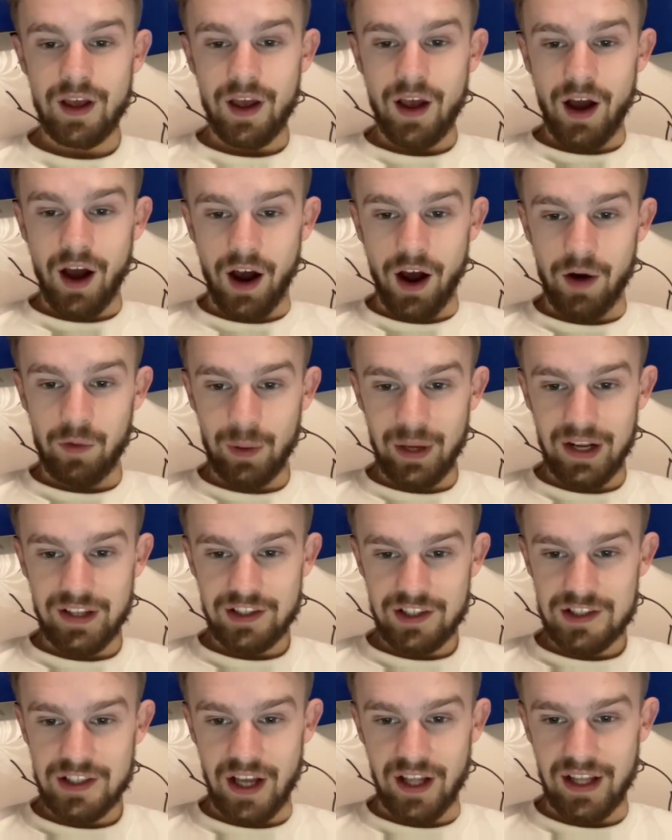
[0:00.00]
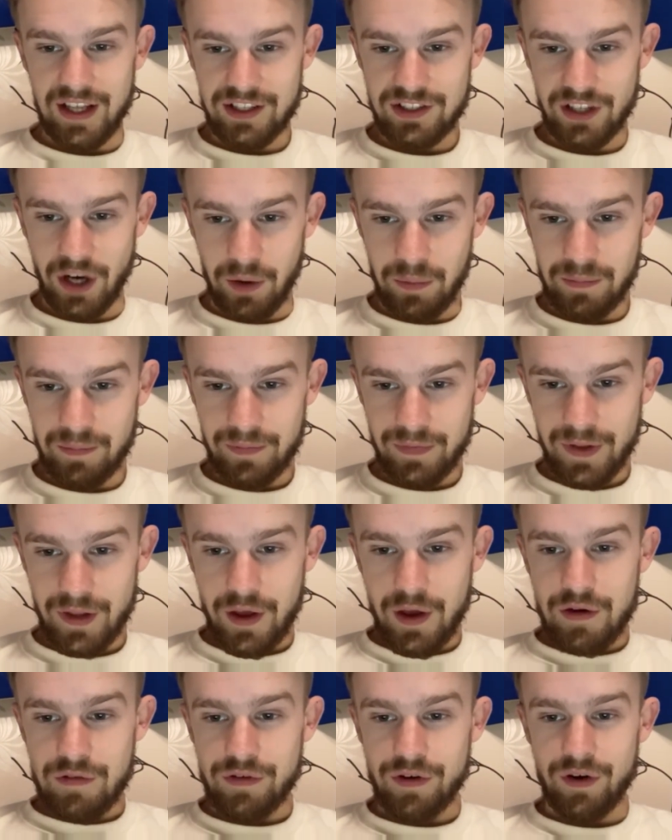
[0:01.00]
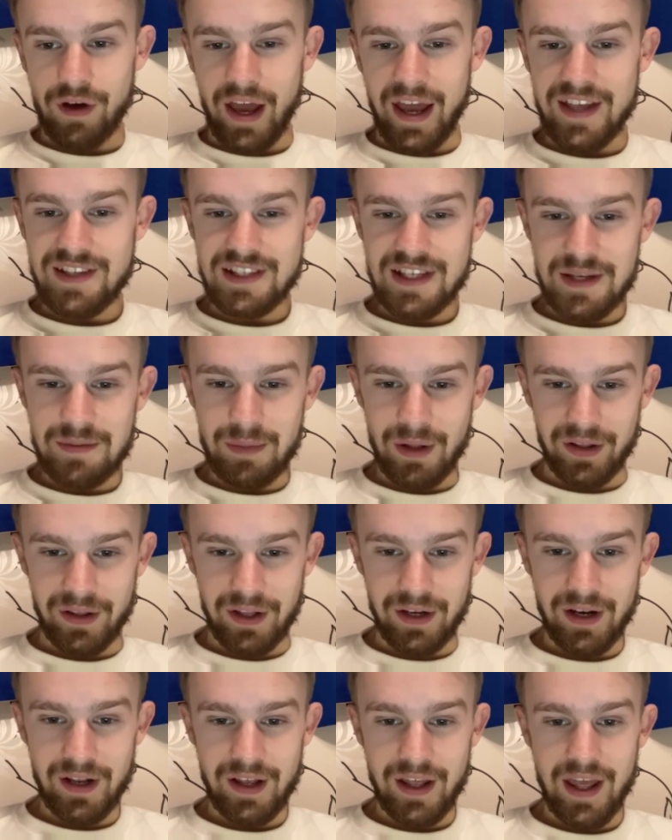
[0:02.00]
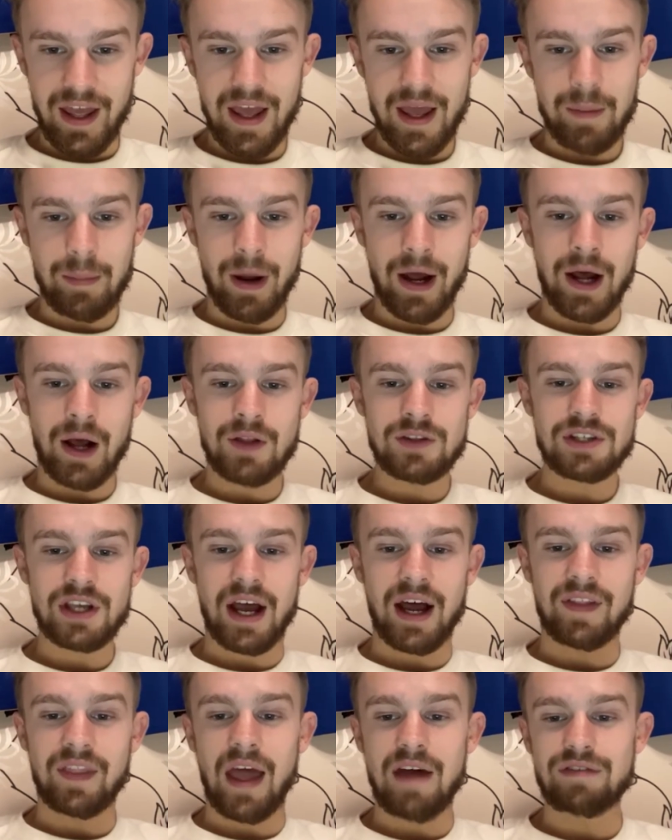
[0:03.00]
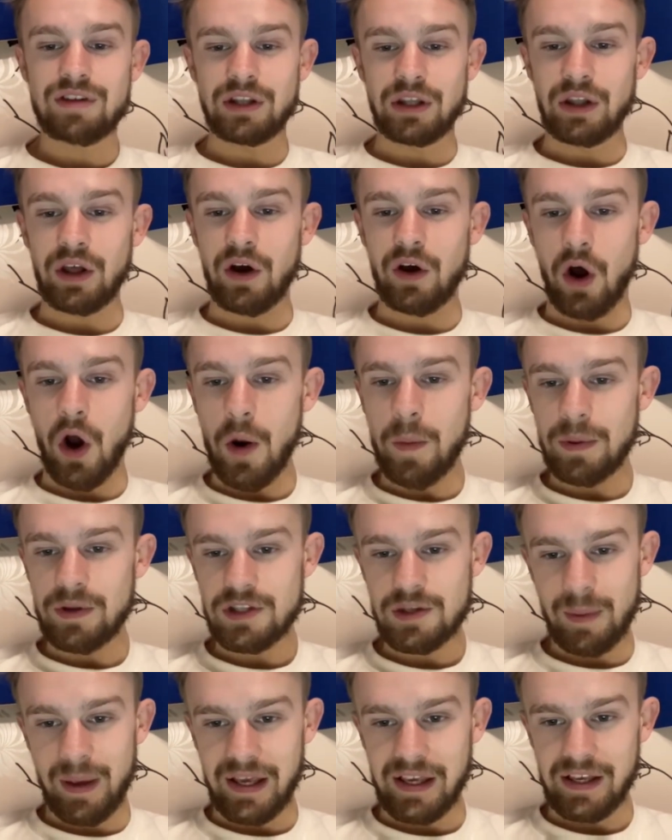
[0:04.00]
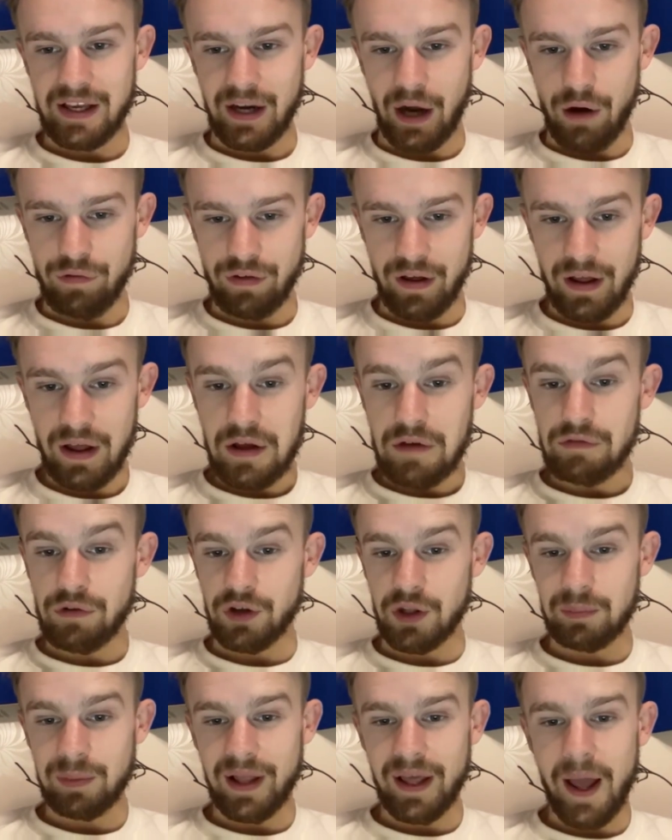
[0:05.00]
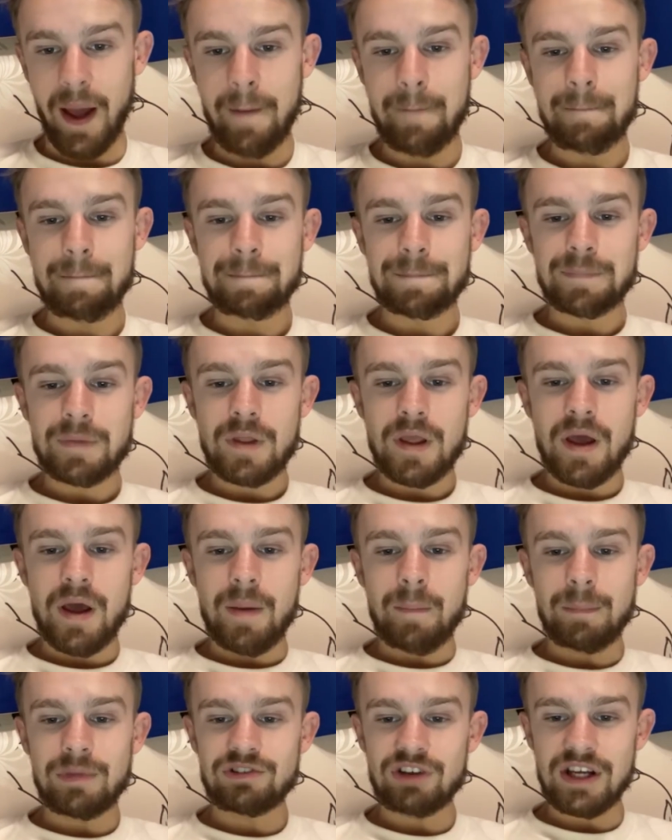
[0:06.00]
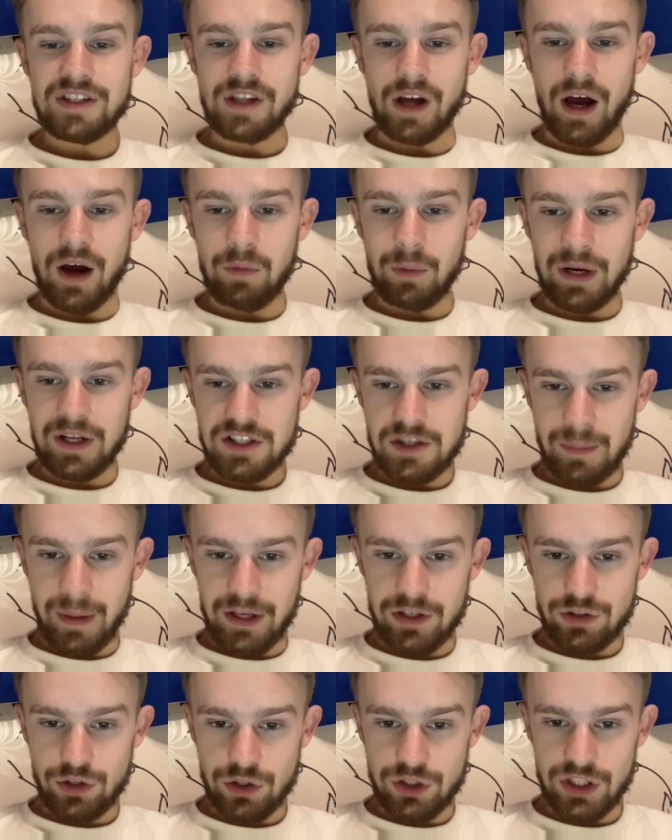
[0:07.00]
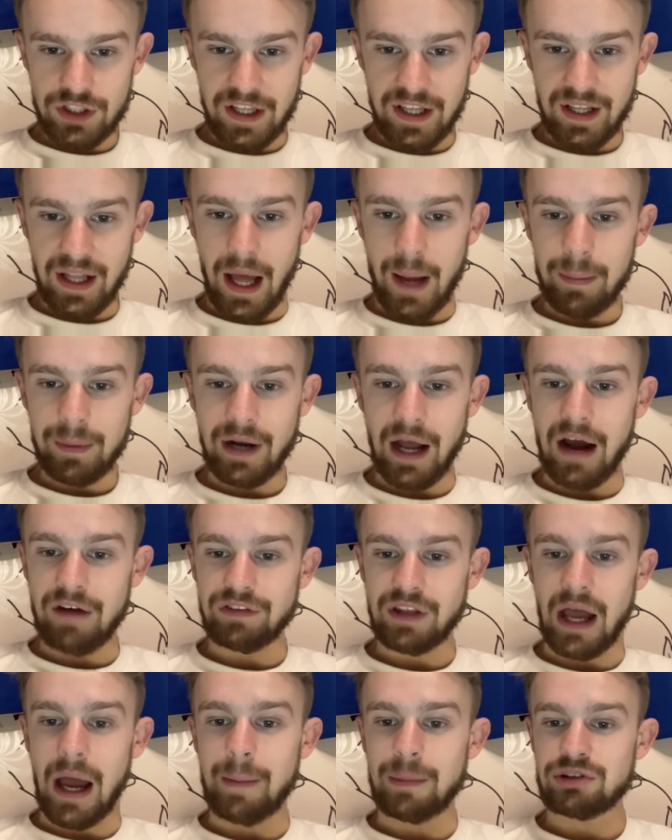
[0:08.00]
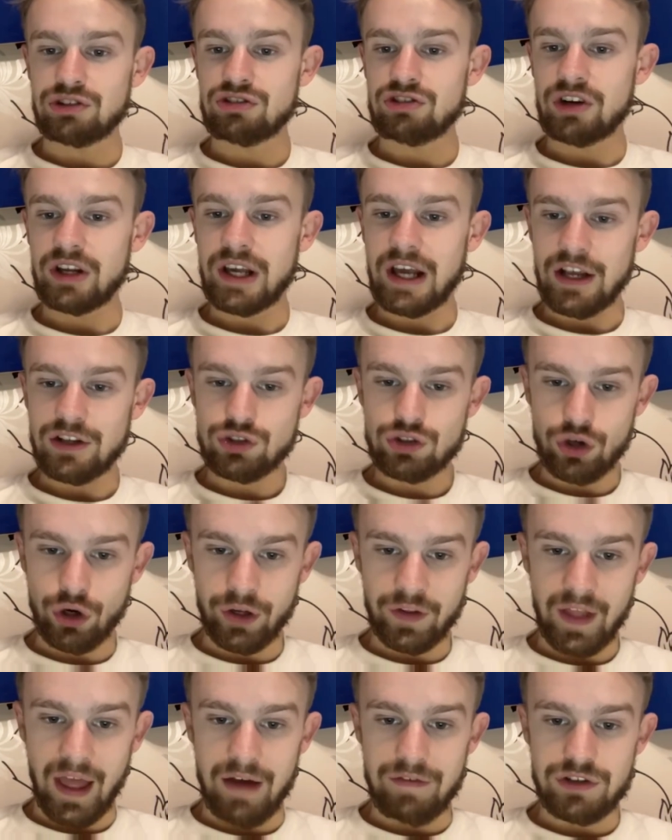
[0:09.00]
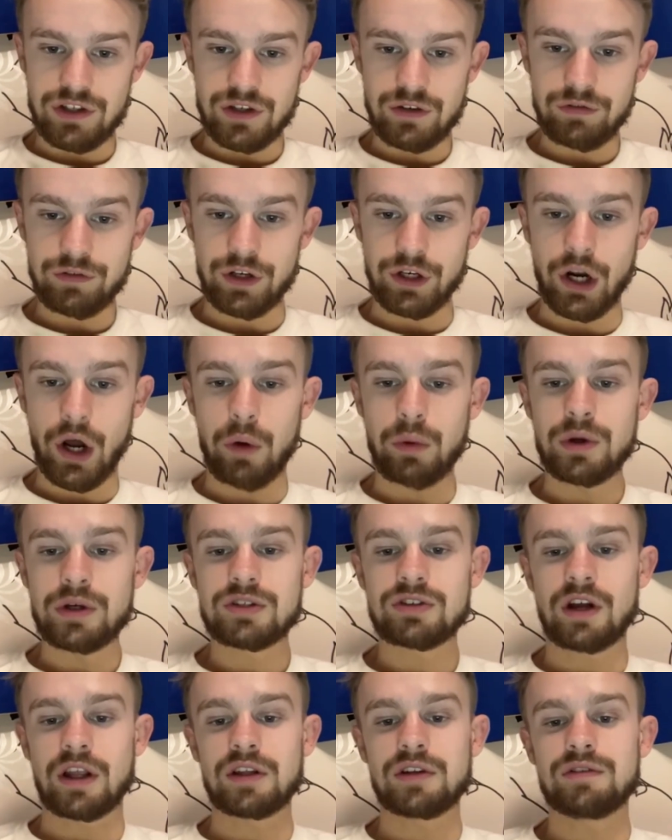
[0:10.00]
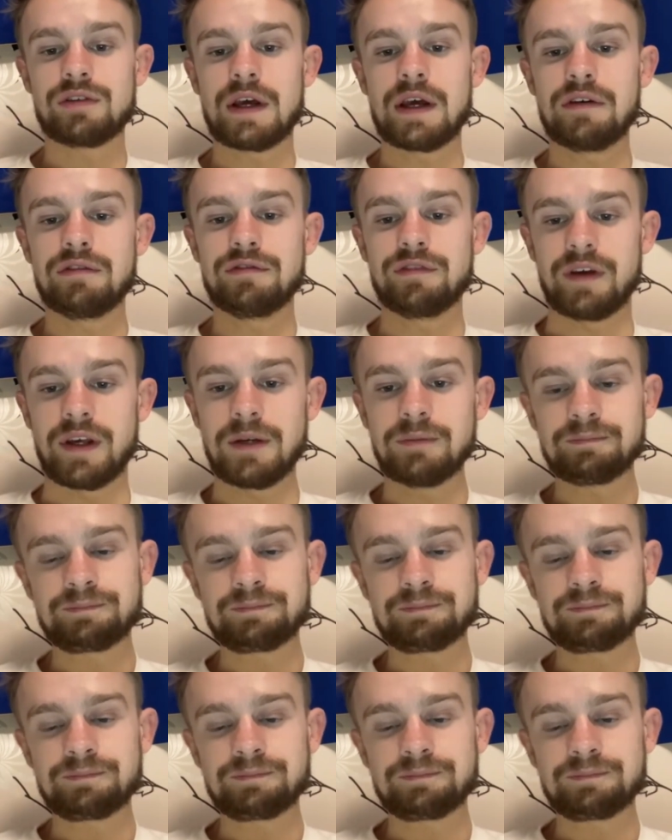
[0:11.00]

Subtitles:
are willing to sell Isco for £18 million, and Everton are open to making an offer for the player. Madrid are willing to make such a deal happen after James Rodriguez joined Everton for no transfer fee.